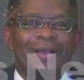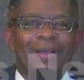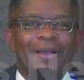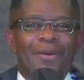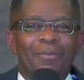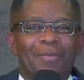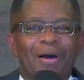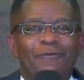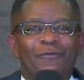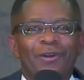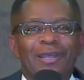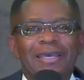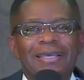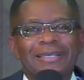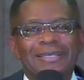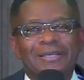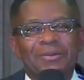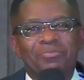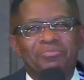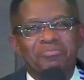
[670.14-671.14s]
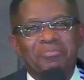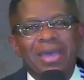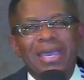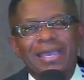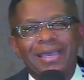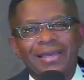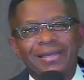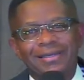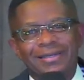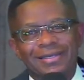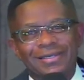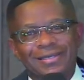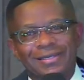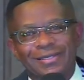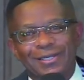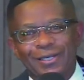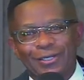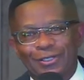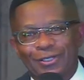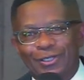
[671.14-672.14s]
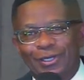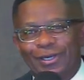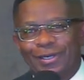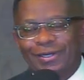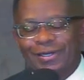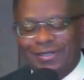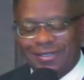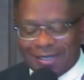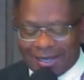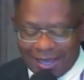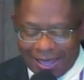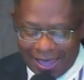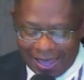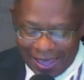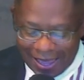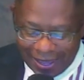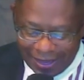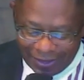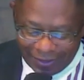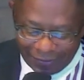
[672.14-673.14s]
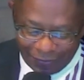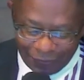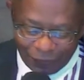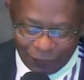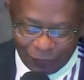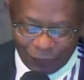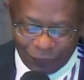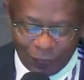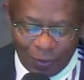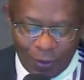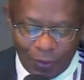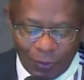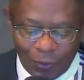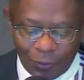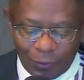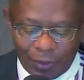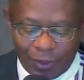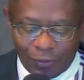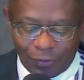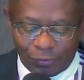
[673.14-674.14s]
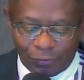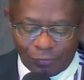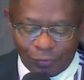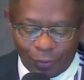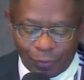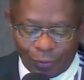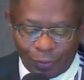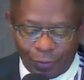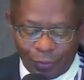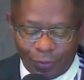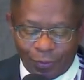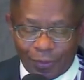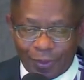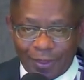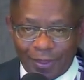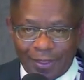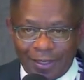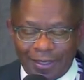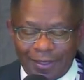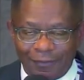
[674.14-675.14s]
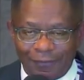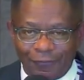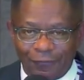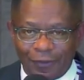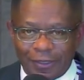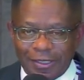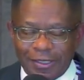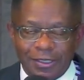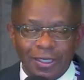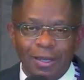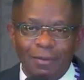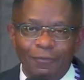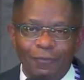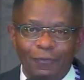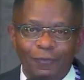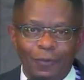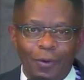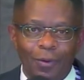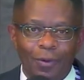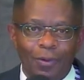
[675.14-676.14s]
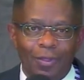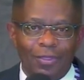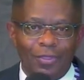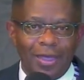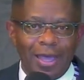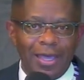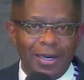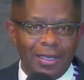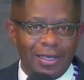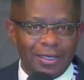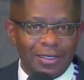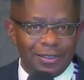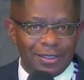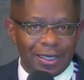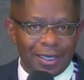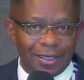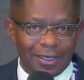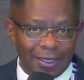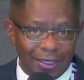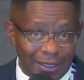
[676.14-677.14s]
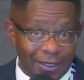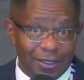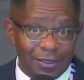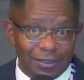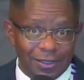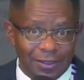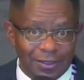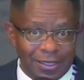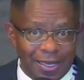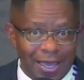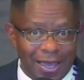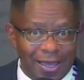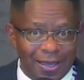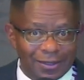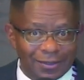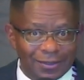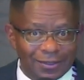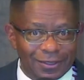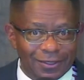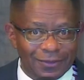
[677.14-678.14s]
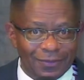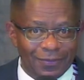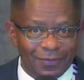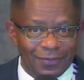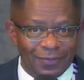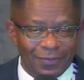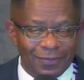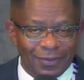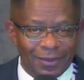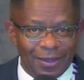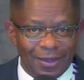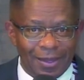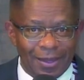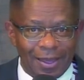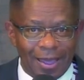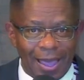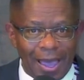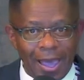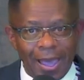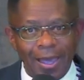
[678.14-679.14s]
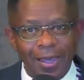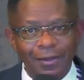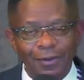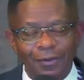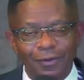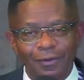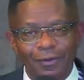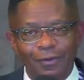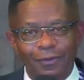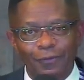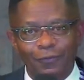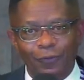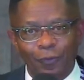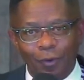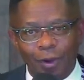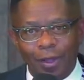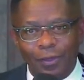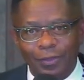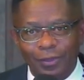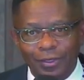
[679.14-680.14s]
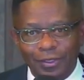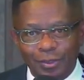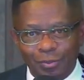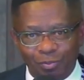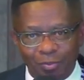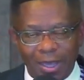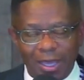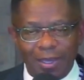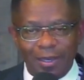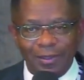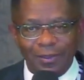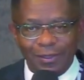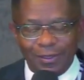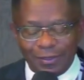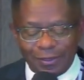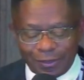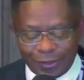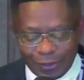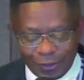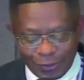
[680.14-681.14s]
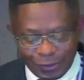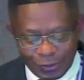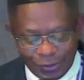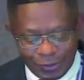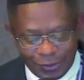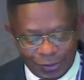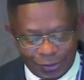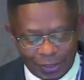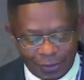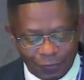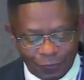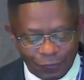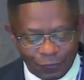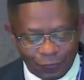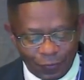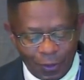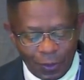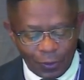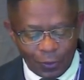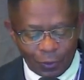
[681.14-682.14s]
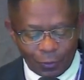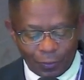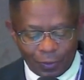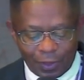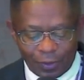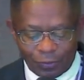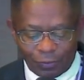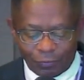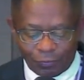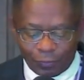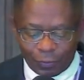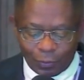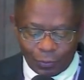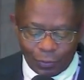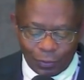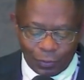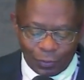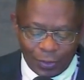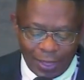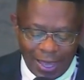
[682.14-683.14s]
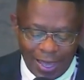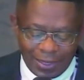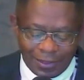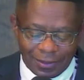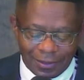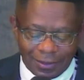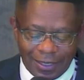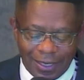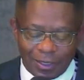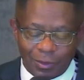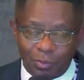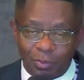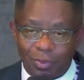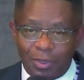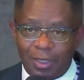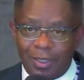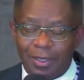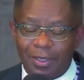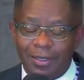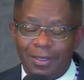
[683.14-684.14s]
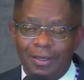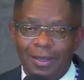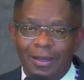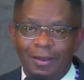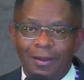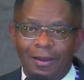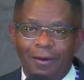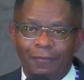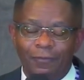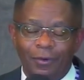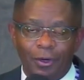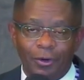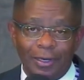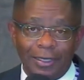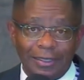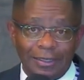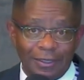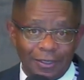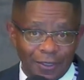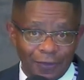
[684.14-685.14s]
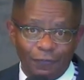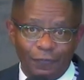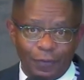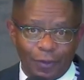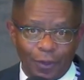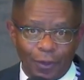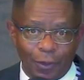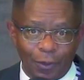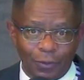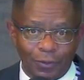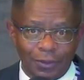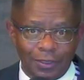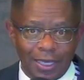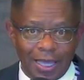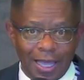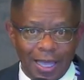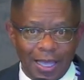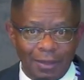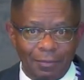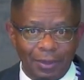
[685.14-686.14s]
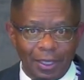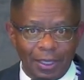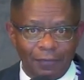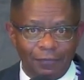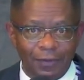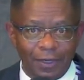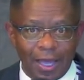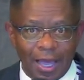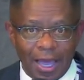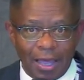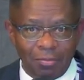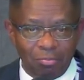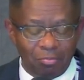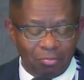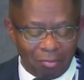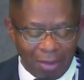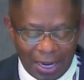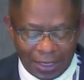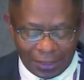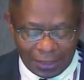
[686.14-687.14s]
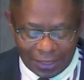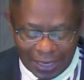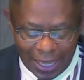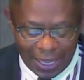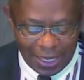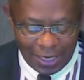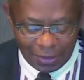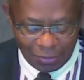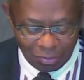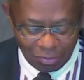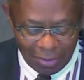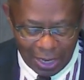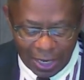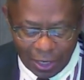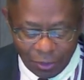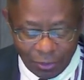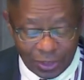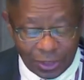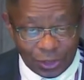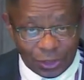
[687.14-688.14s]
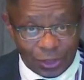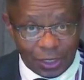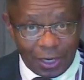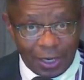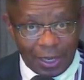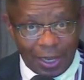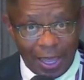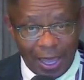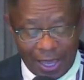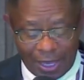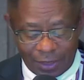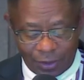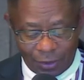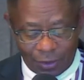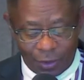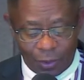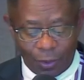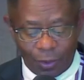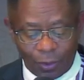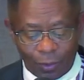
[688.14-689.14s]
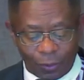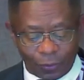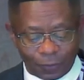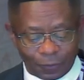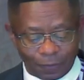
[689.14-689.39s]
My friends, making decisions and following through, for some folk, that is an easy task. And for others, making decisions and following through, that can be a very difficult time, if not nightmarish at all